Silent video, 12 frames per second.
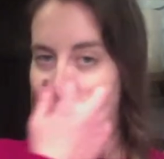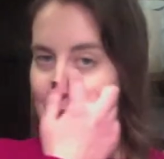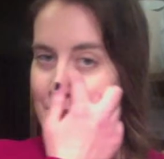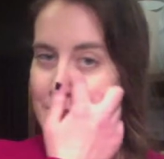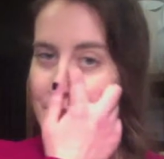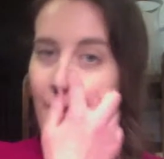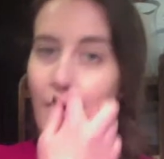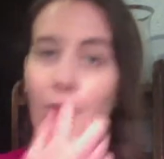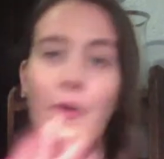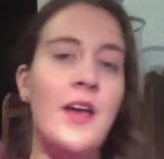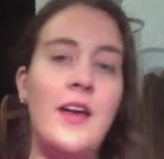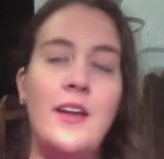
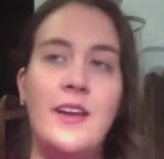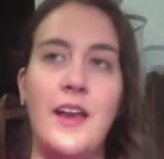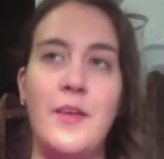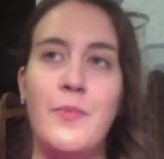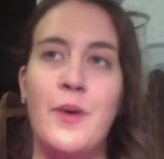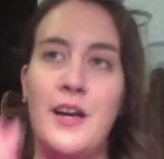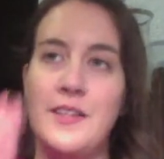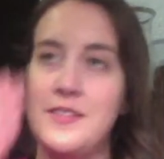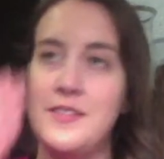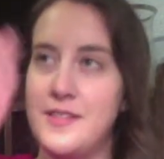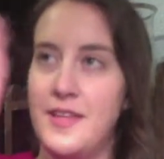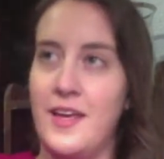So neti
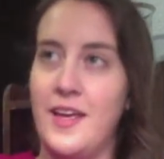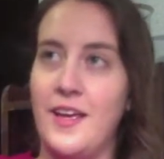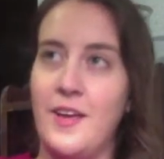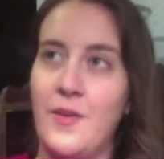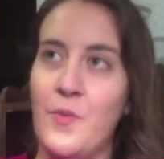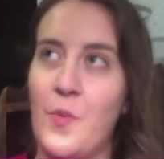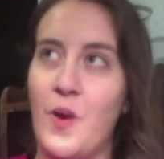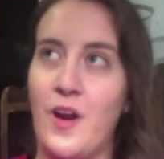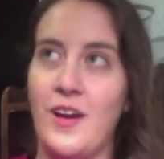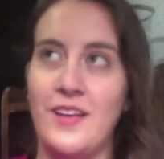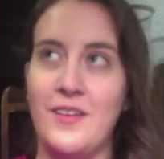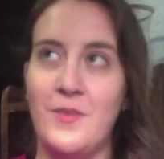pots, they work
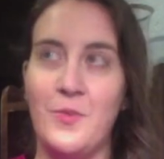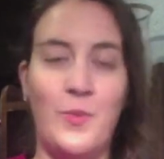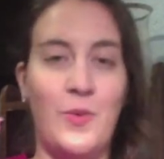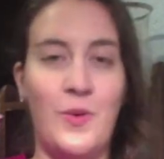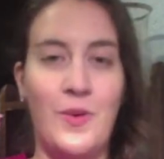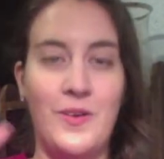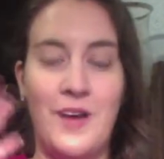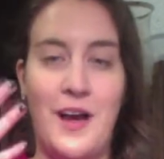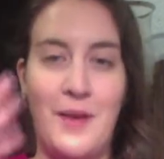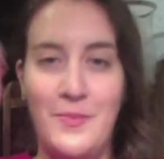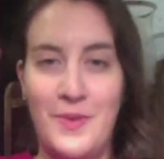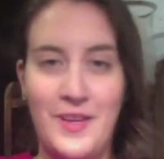
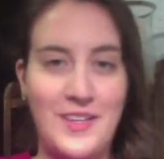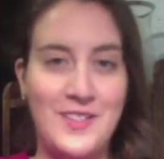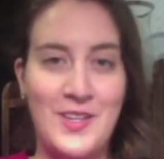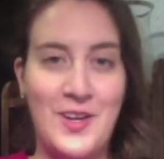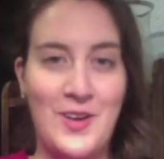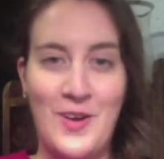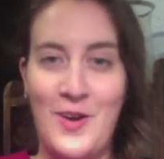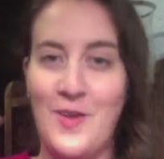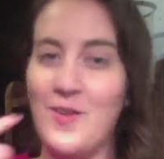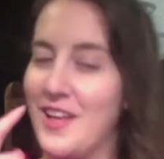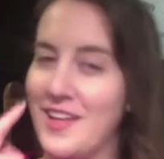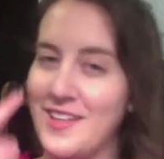up into your nose,
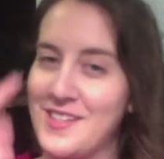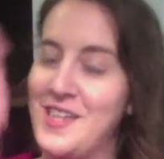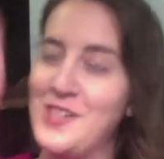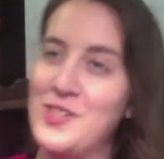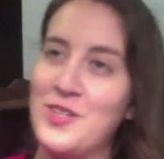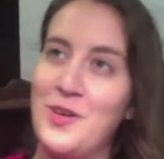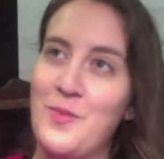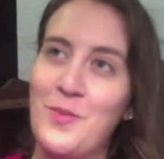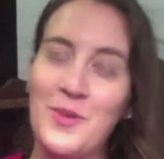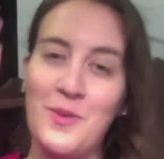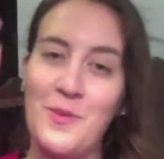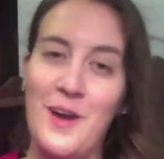like essentially you put
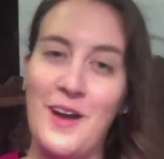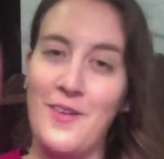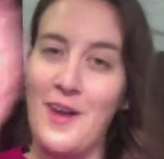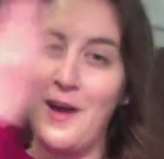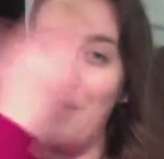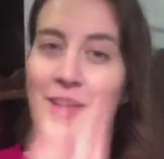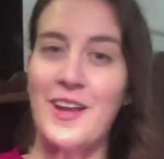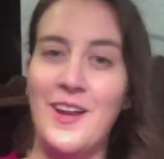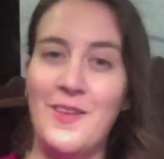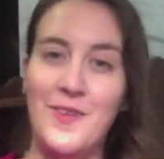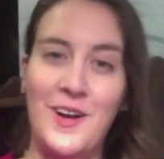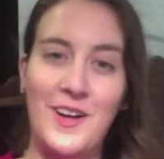the water up and
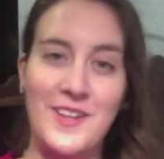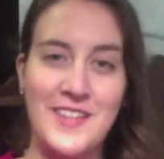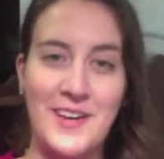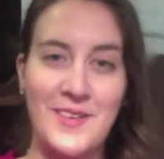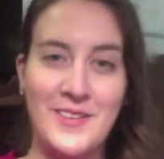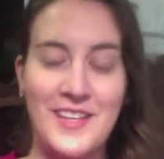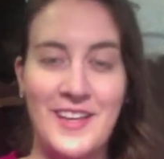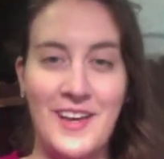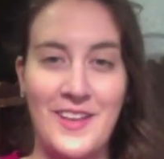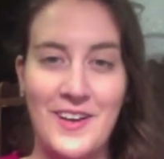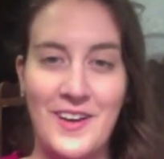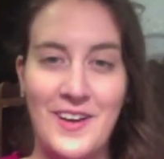it falls out the
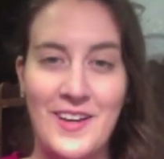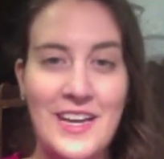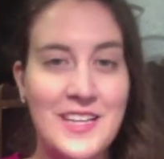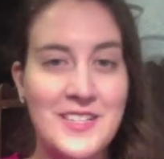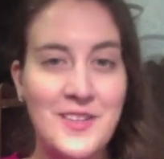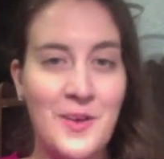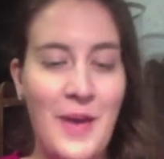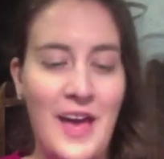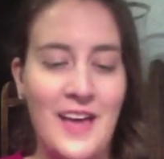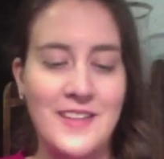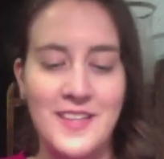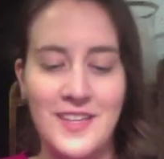other nasal
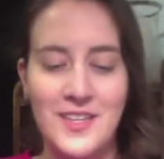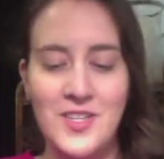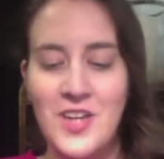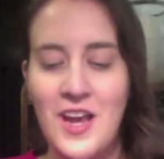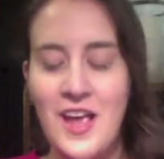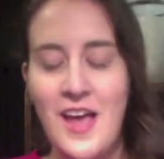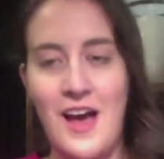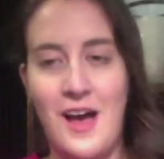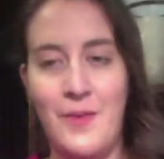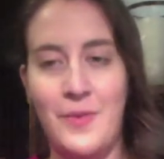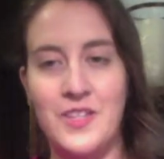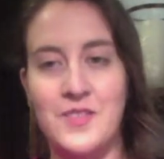passage,
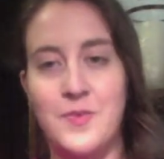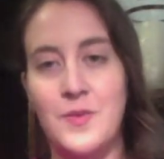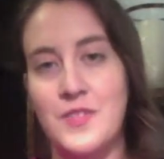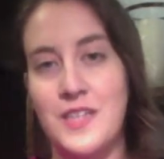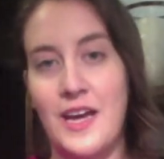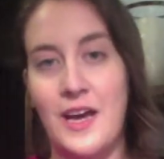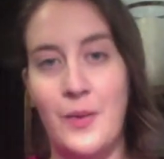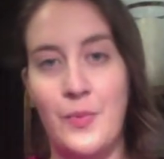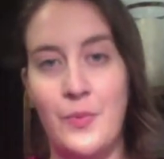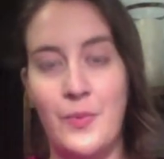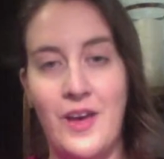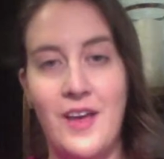and it's supposed to
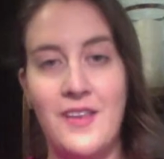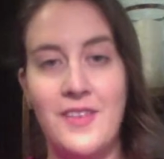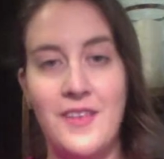help with